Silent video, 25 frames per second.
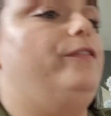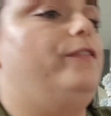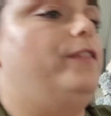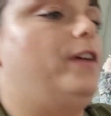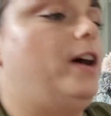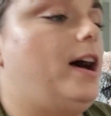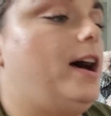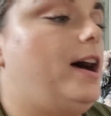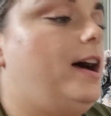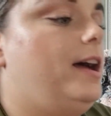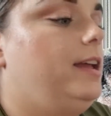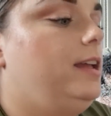
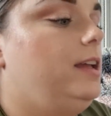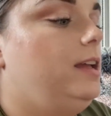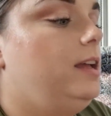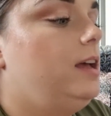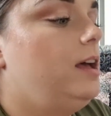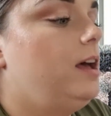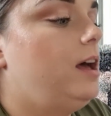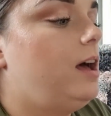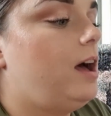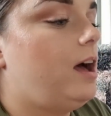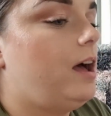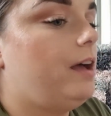Refi.
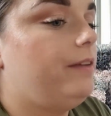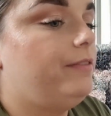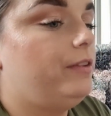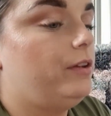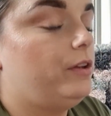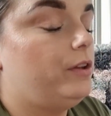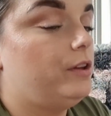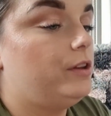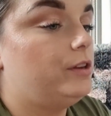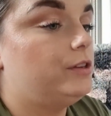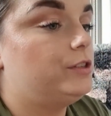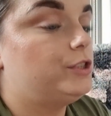I've
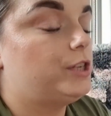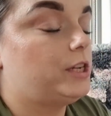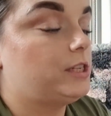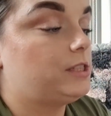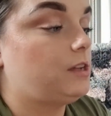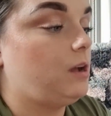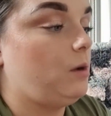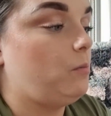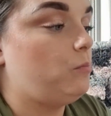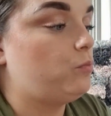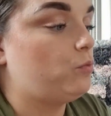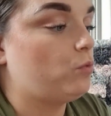heard
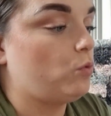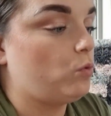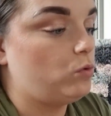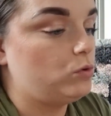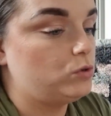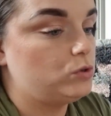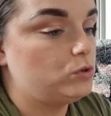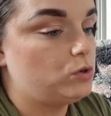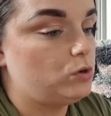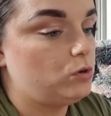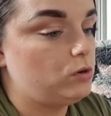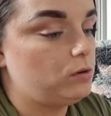Jessica
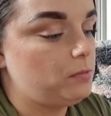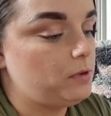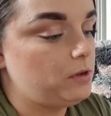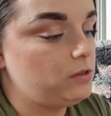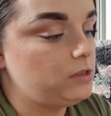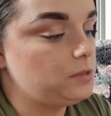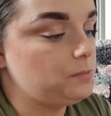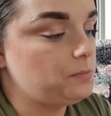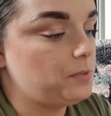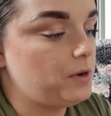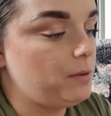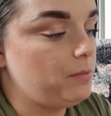Braun talk
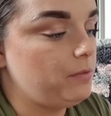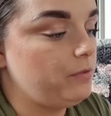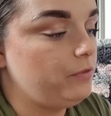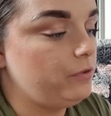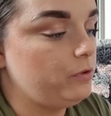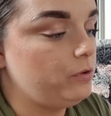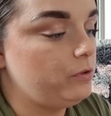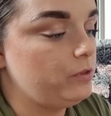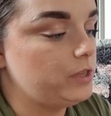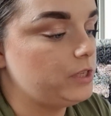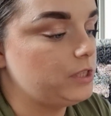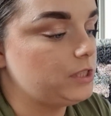about this brand
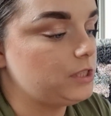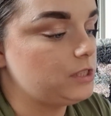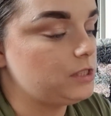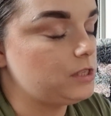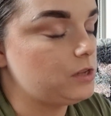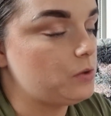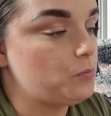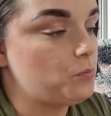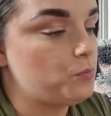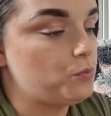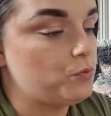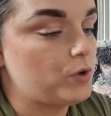before. This
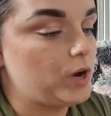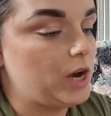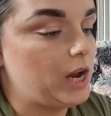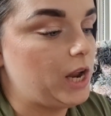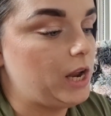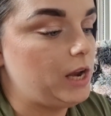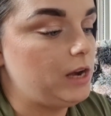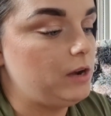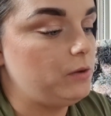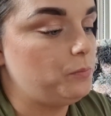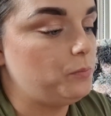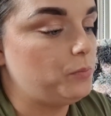is a
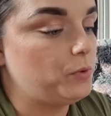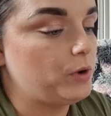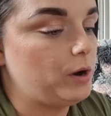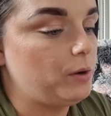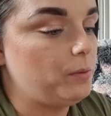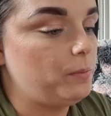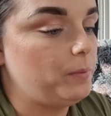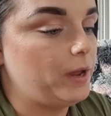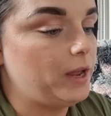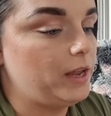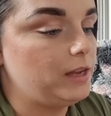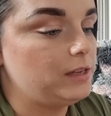
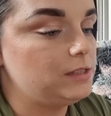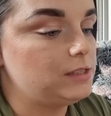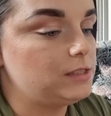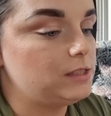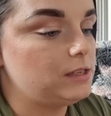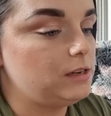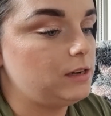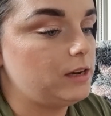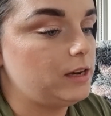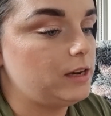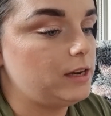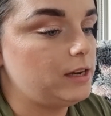brow
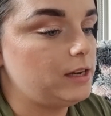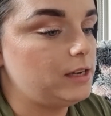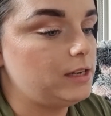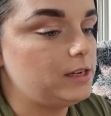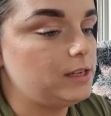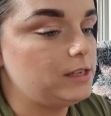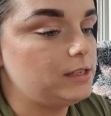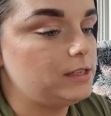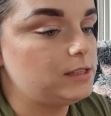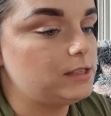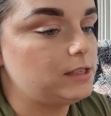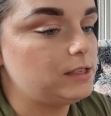pencil and it
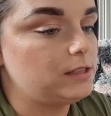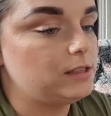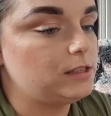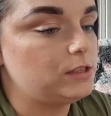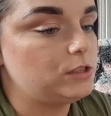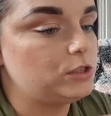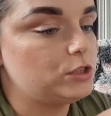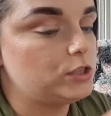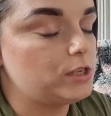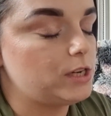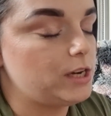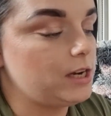is in
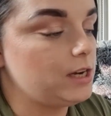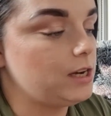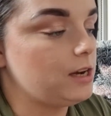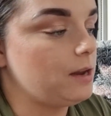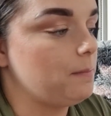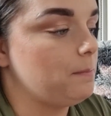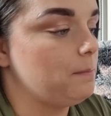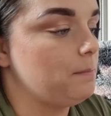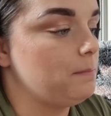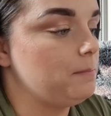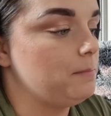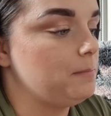the shade
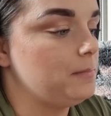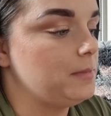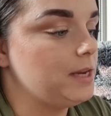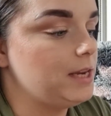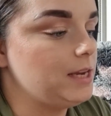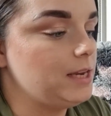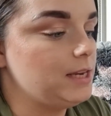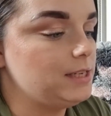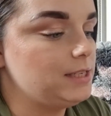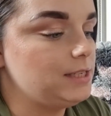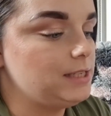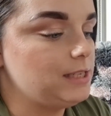
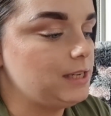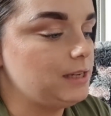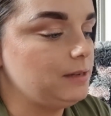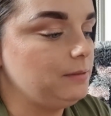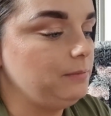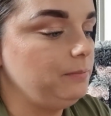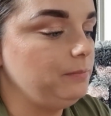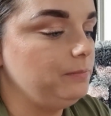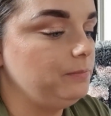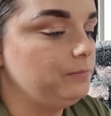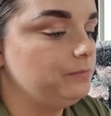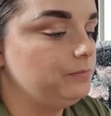
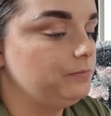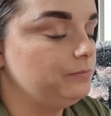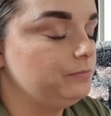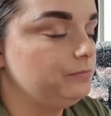medium.